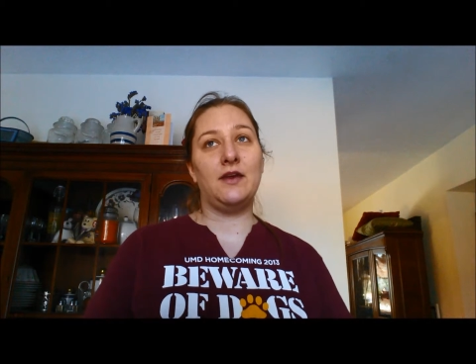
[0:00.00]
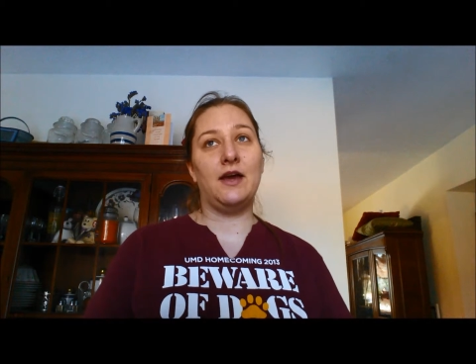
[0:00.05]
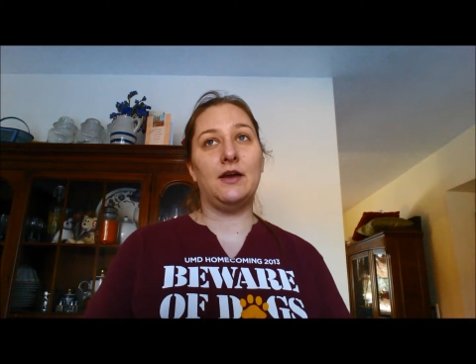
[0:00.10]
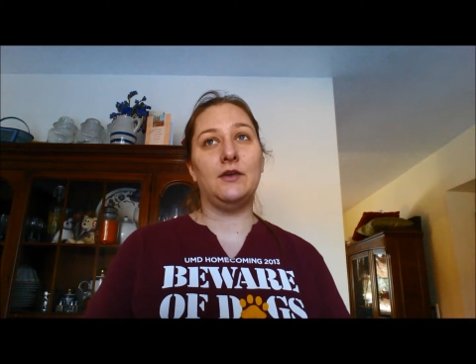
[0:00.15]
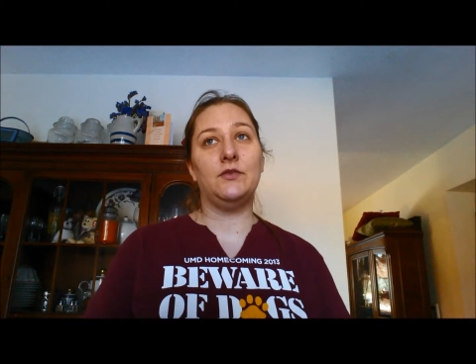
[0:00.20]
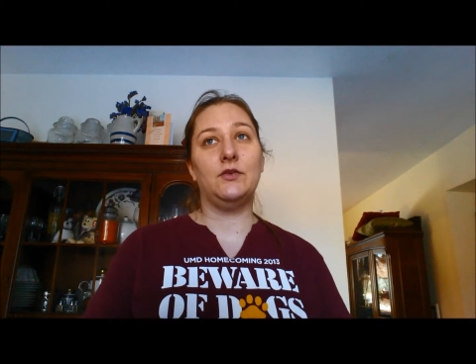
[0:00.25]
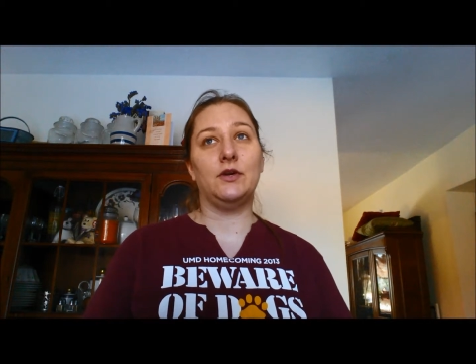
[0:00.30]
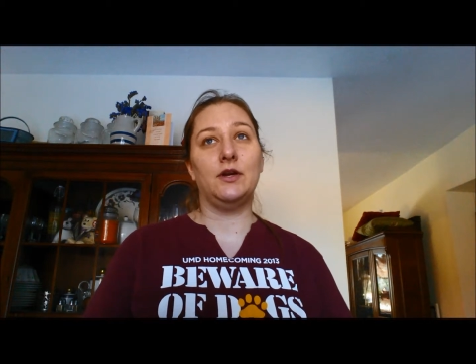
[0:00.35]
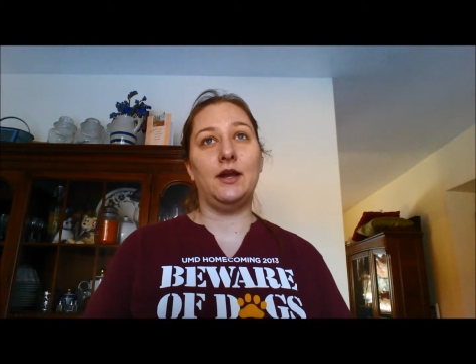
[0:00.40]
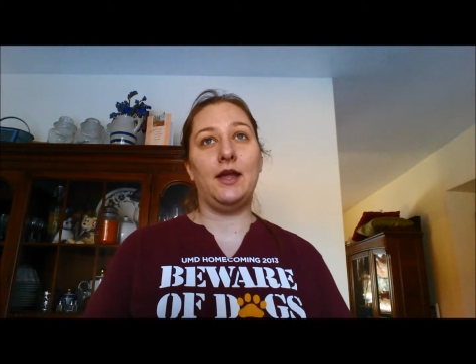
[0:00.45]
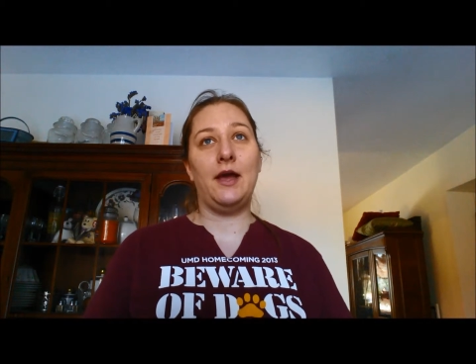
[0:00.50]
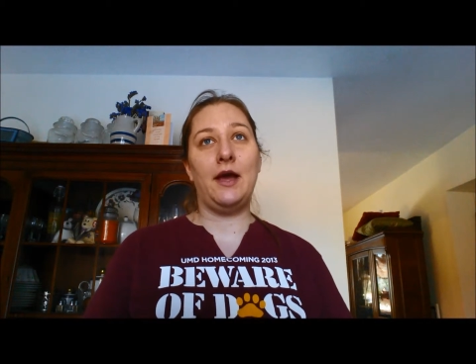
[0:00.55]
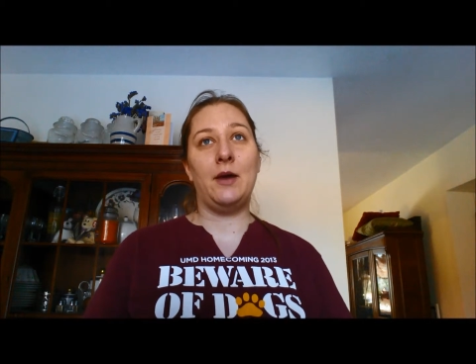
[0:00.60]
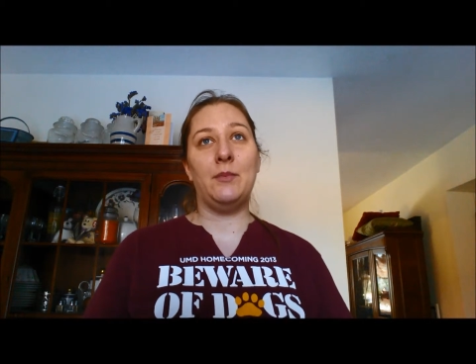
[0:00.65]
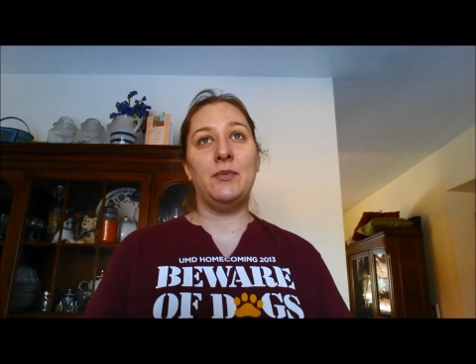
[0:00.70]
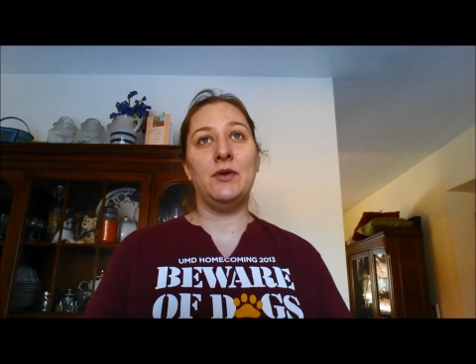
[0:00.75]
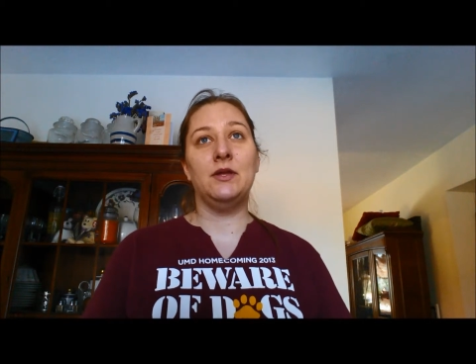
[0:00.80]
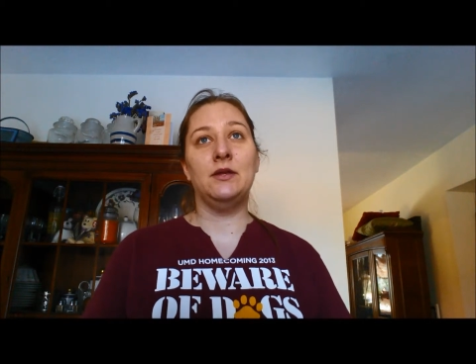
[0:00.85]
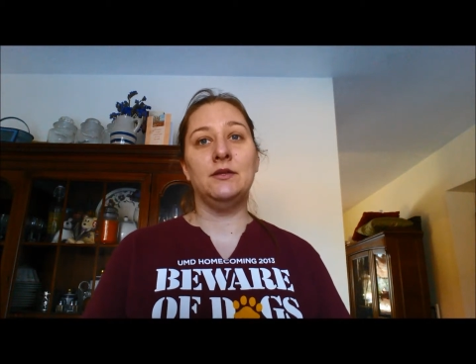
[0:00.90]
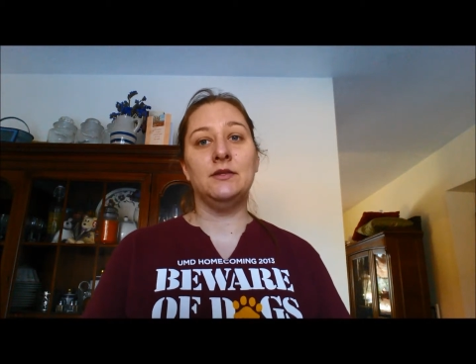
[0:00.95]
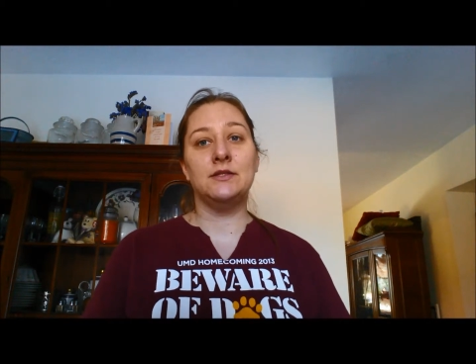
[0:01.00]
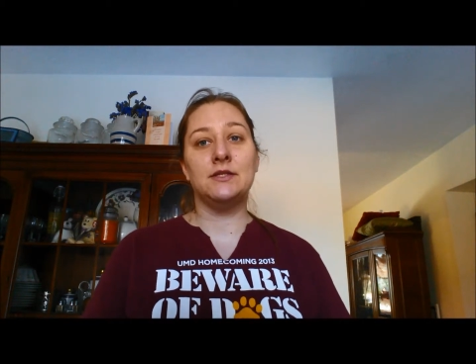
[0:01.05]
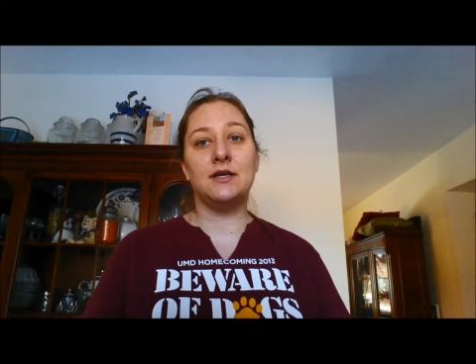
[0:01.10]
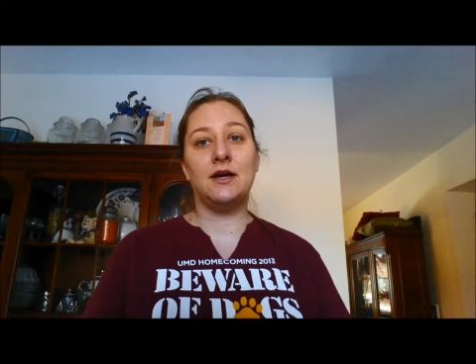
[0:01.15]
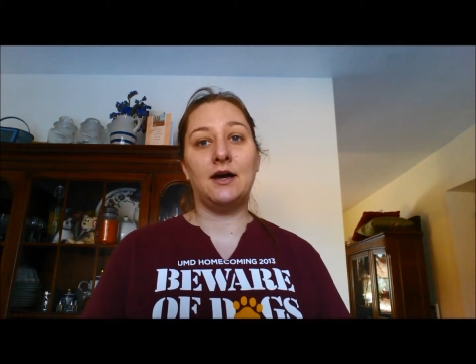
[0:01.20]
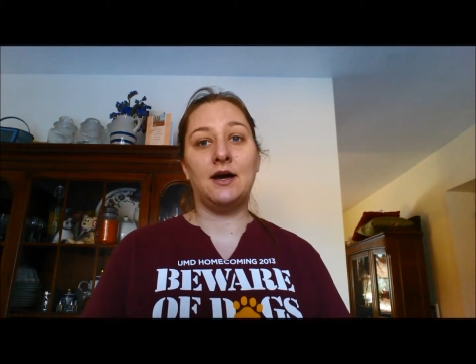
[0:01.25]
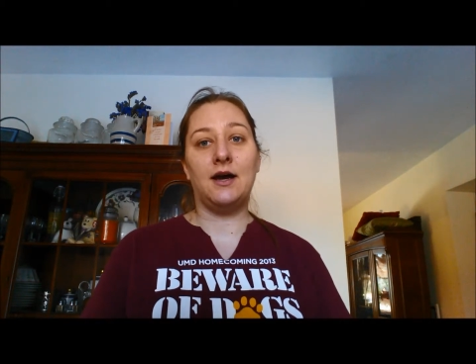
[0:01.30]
after it happened,